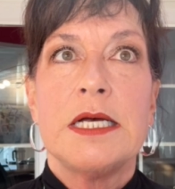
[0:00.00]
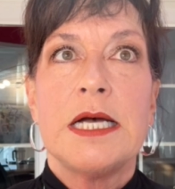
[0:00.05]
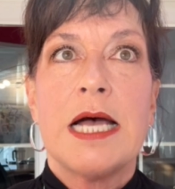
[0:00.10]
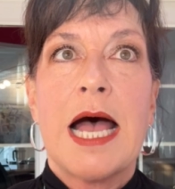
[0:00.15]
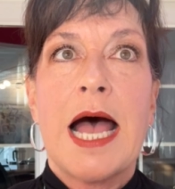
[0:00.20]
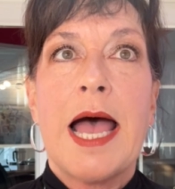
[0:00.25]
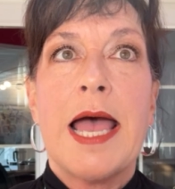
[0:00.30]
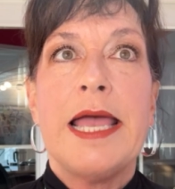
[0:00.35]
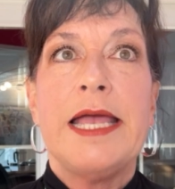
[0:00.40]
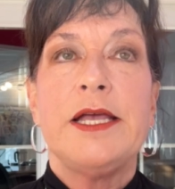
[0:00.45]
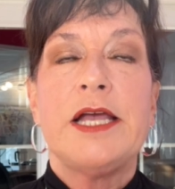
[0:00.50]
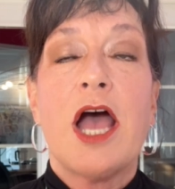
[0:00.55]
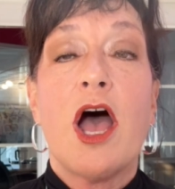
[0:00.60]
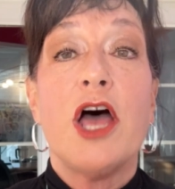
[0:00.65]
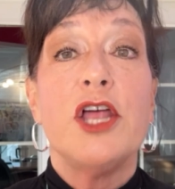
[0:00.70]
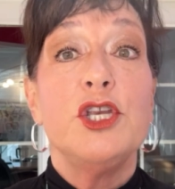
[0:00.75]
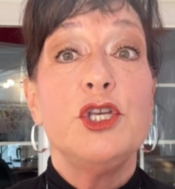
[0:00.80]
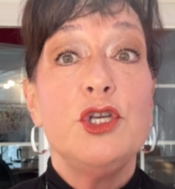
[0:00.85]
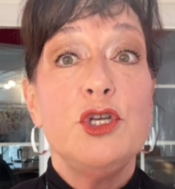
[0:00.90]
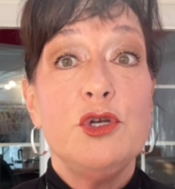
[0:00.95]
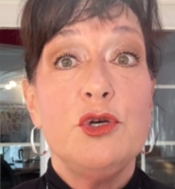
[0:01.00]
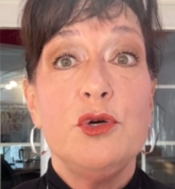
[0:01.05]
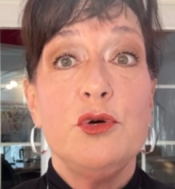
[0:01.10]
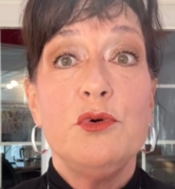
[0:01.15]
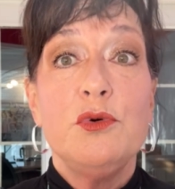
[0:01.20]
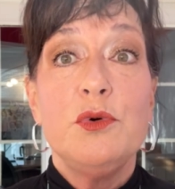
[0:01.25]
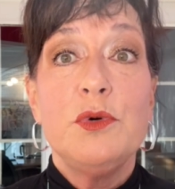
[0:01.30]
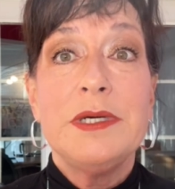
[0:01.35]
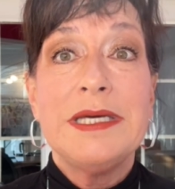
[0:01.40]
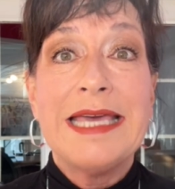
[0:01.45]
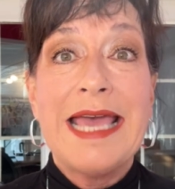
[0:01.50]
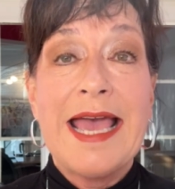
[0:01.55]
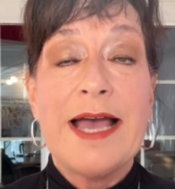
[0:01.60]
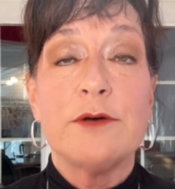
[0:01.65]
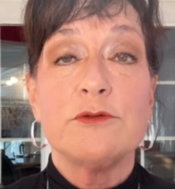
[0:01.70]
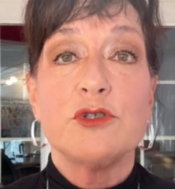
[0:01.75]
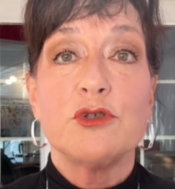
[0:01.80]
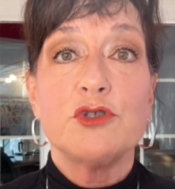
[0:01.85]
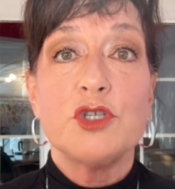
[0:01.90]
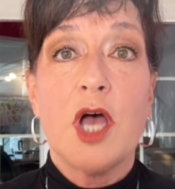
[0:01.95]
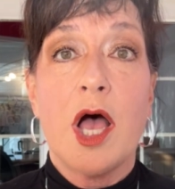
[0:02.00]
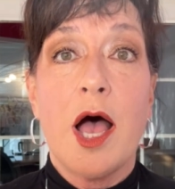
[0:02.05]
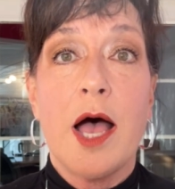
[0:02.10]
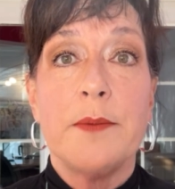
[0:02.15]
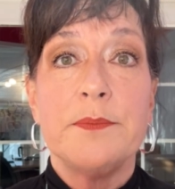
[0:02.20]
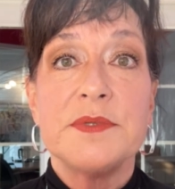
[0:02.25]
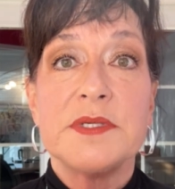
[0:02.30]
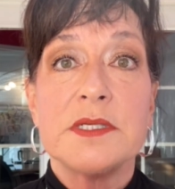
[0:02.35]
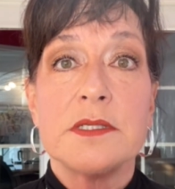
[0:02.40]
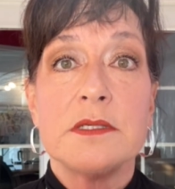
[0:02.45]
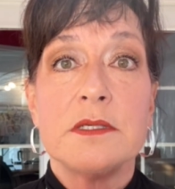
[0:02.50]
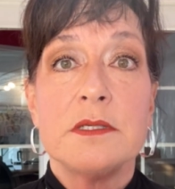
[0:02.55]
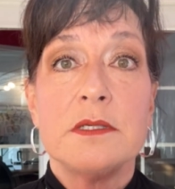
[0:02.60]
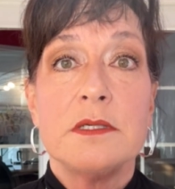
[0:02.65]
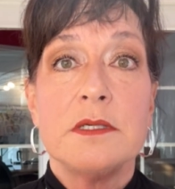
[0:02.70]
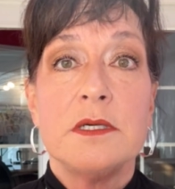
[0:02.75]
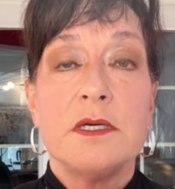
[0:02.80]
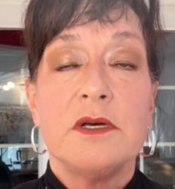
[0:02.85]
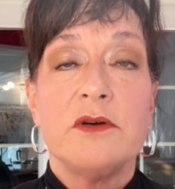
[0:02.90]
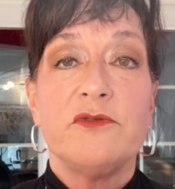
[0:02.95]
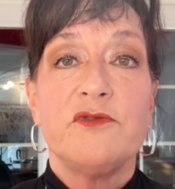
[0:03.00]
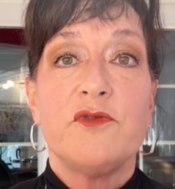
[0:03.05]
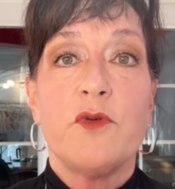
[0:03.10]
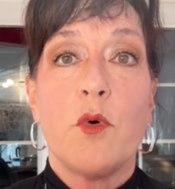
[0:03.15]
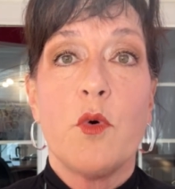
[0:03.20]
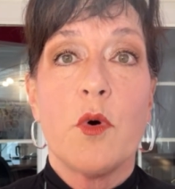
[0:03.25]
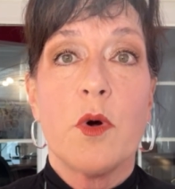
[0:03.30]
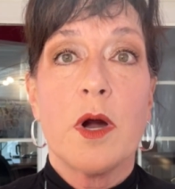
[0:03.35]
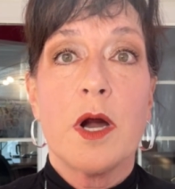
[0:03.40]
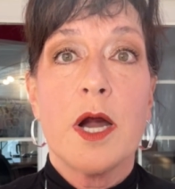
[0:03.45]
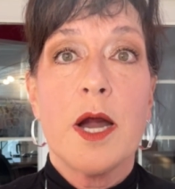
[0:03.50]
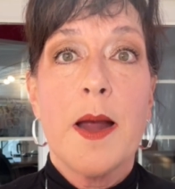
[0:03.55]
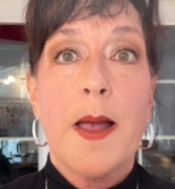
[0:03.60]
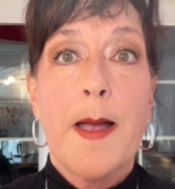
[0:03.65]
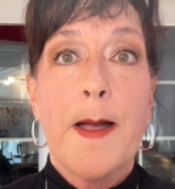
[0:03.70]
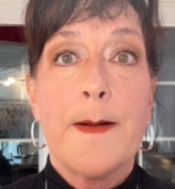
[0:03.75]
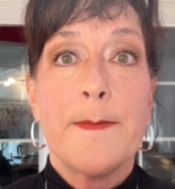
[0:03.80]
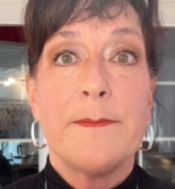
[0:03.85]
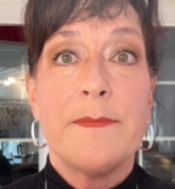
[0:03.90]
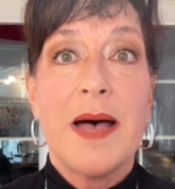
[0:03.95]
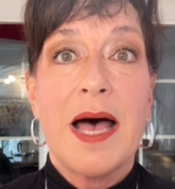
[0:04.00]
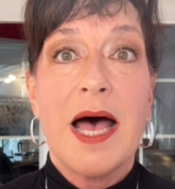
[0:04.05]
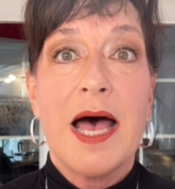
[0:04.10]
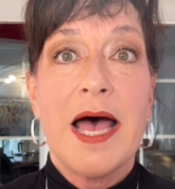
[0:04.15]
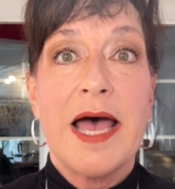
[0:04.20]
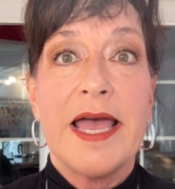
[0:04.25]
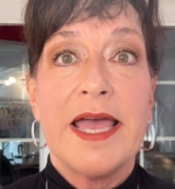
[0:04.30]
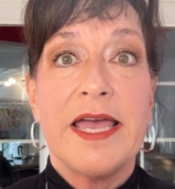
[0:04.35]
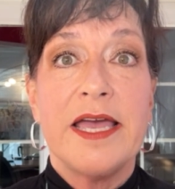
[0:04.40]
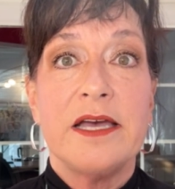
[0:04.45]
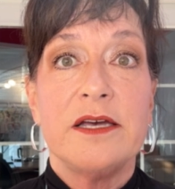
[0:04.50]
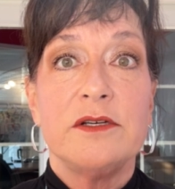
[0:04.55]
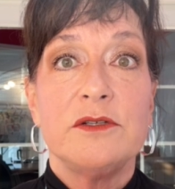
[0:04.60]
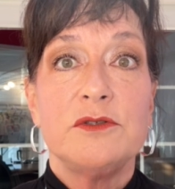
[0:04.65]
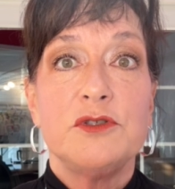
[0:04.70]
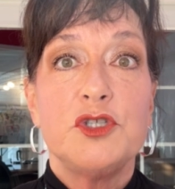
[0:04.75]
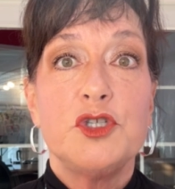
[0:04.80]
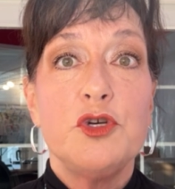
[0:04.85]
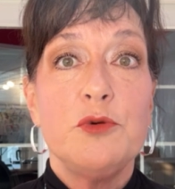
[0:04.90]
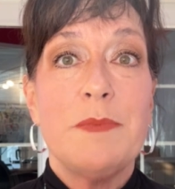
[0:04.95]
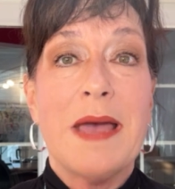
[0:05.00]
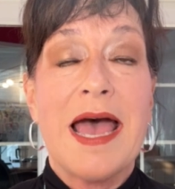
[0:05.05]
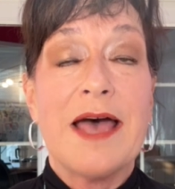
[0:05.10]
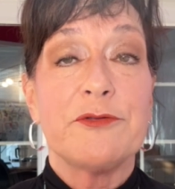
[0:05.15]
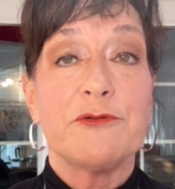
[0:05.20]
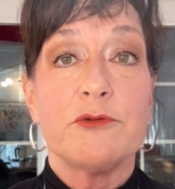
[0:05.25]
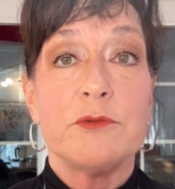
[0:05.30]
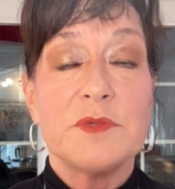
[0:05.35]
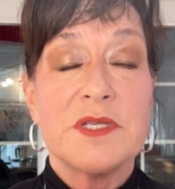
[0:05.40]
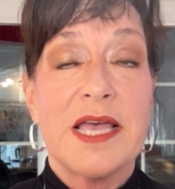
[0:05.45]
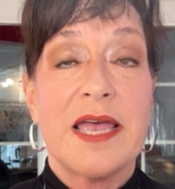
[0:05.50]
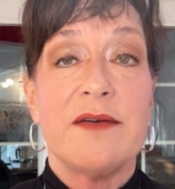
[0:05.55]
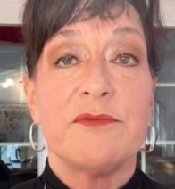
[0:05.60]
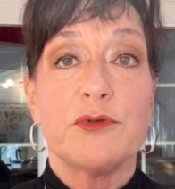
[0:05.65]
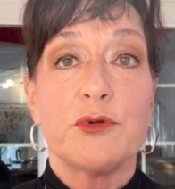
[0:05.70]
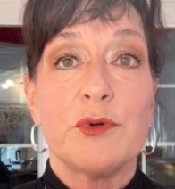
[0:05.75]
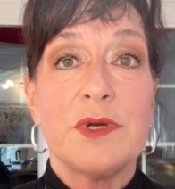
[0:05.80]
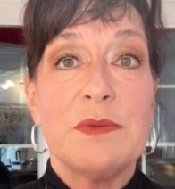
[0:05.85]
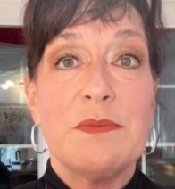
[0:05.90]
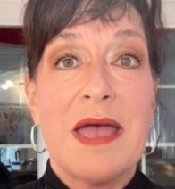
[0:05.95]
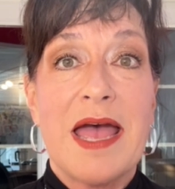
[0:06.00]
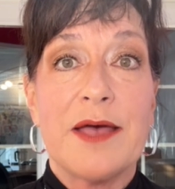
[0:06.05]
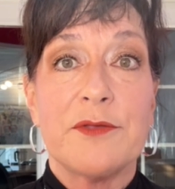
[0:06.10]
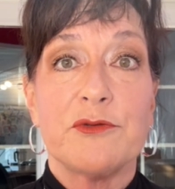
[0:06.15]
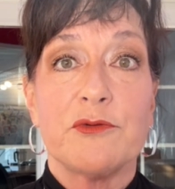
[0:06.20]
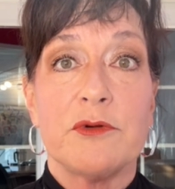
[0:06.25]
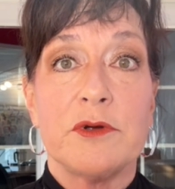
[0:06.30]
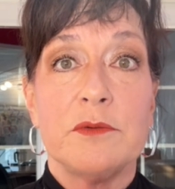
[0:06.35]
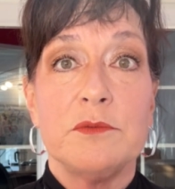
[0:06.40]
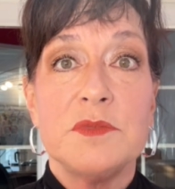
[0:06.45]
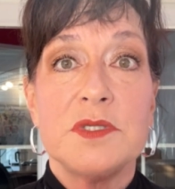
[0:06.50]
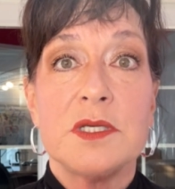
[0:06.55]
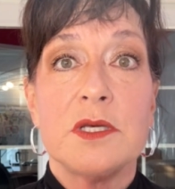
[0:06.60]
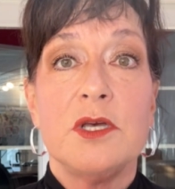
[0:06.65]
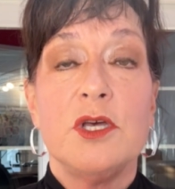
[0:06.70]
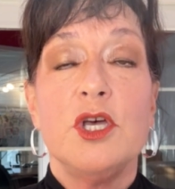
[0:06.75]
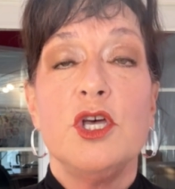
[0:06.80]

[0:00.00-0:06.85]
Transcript: I got new countertops for my 2 bathrooms. I have 3 bathrooms.